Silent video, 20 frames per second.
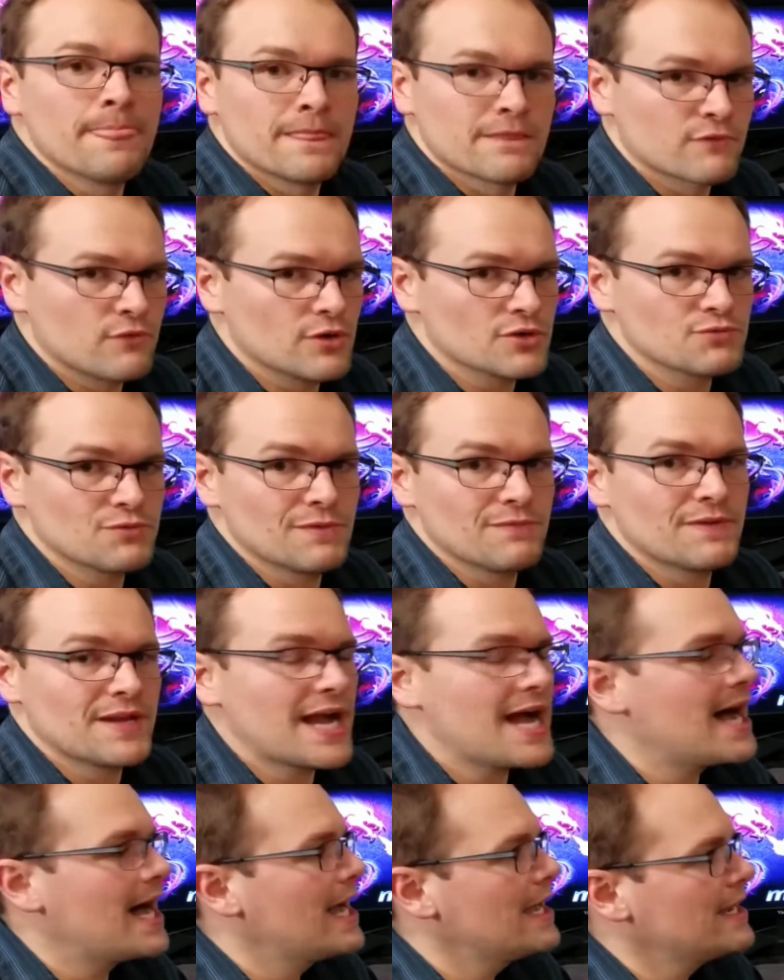Of course, we've
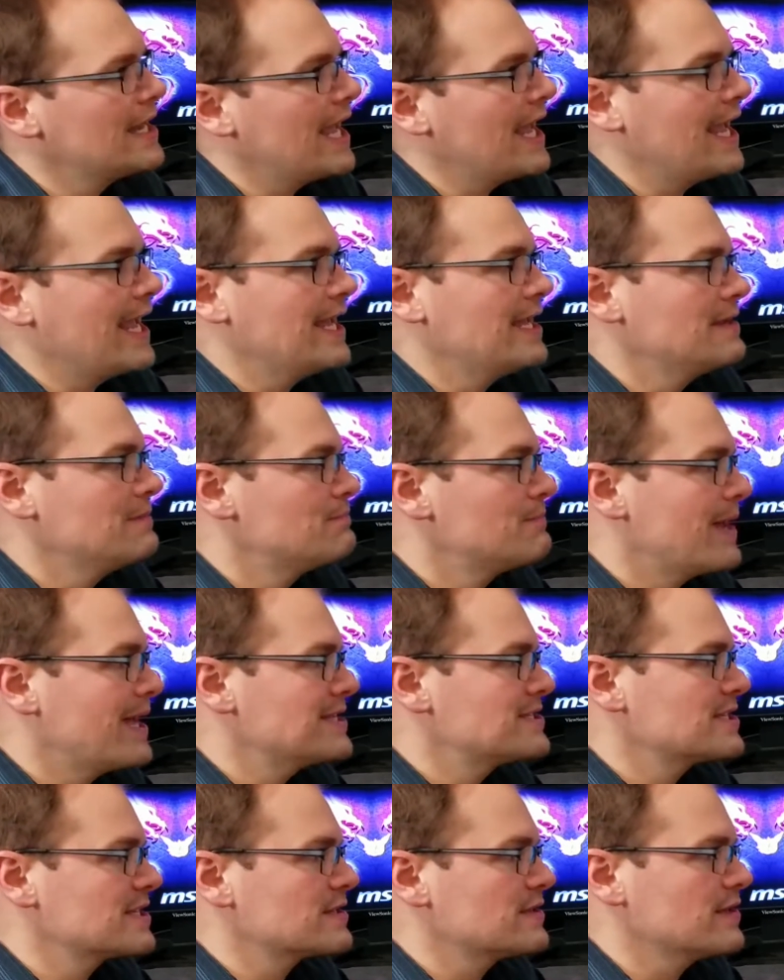got a
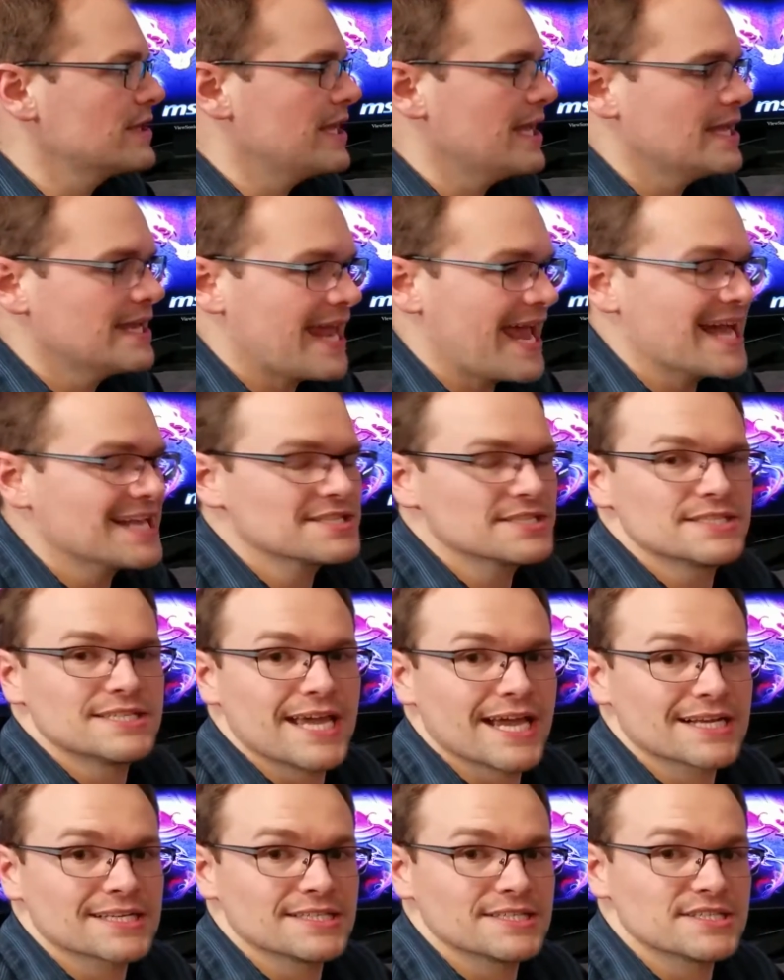basically an
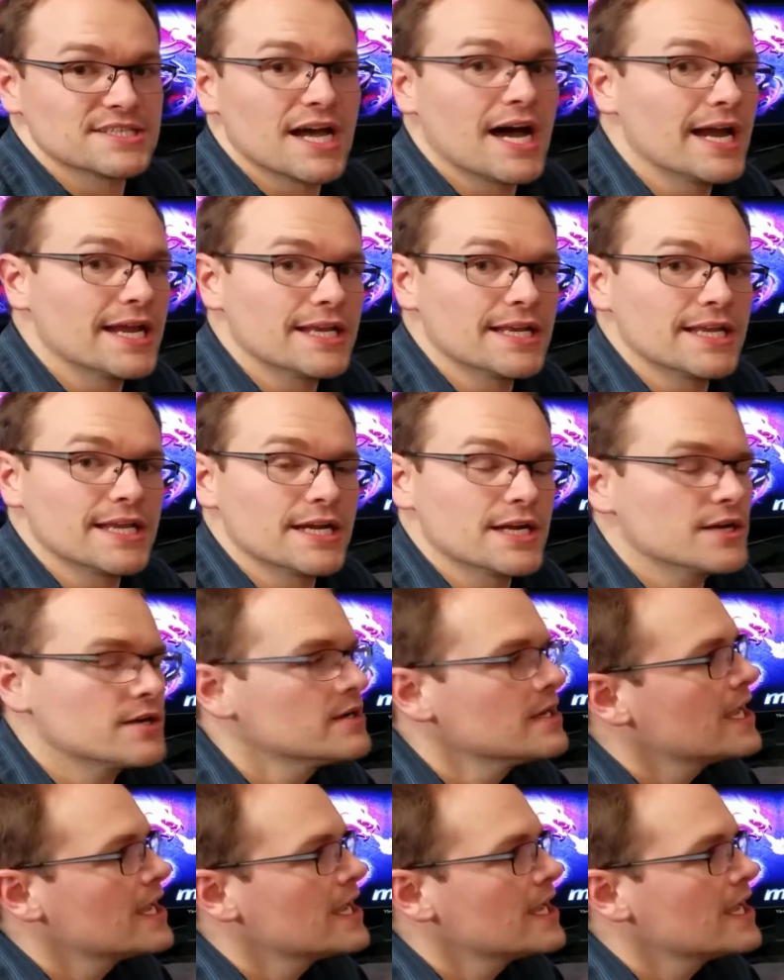Asetek design here.